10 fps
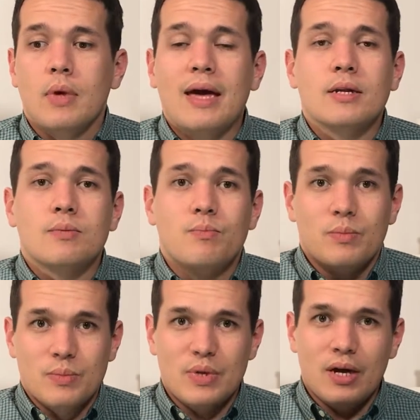and
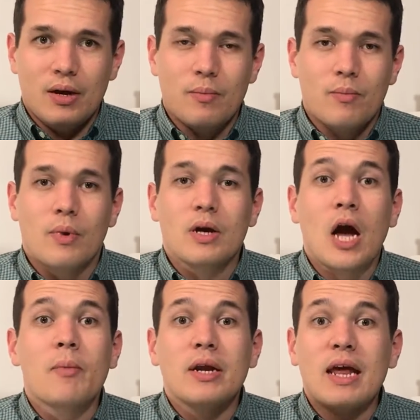
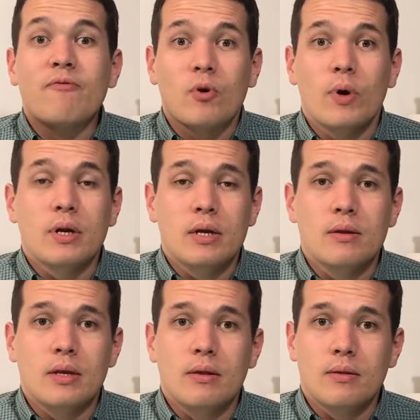accommodate everyone
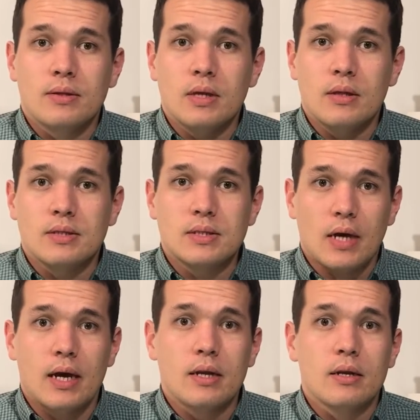in
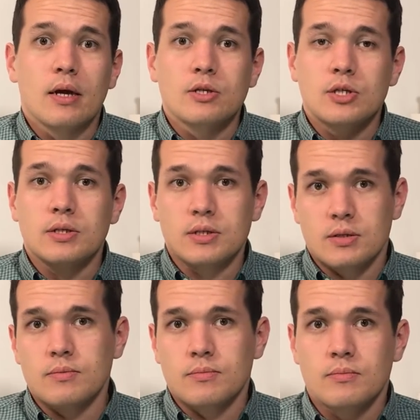society, not
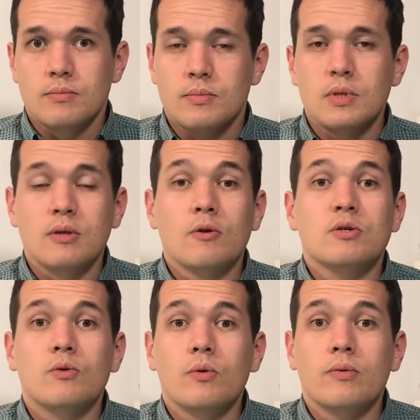just
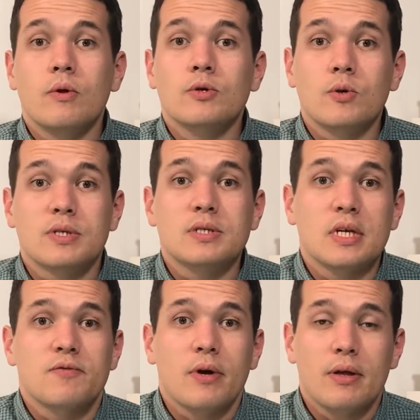those who are
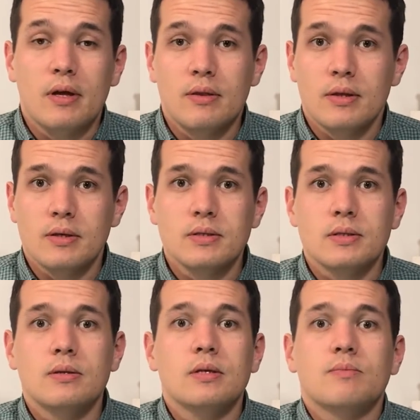successful in
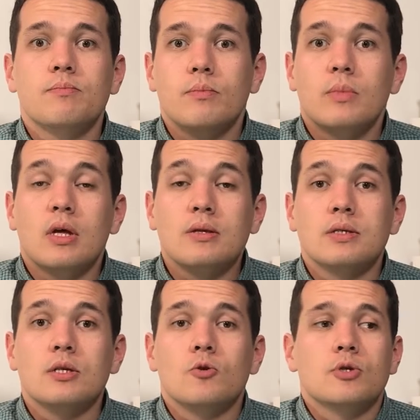these
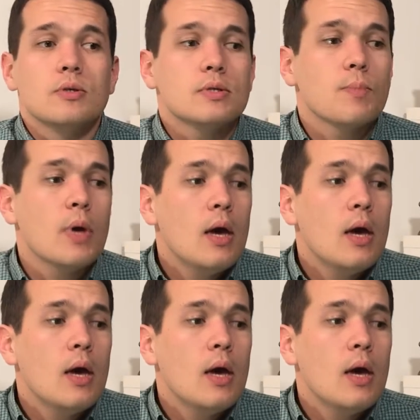institutions.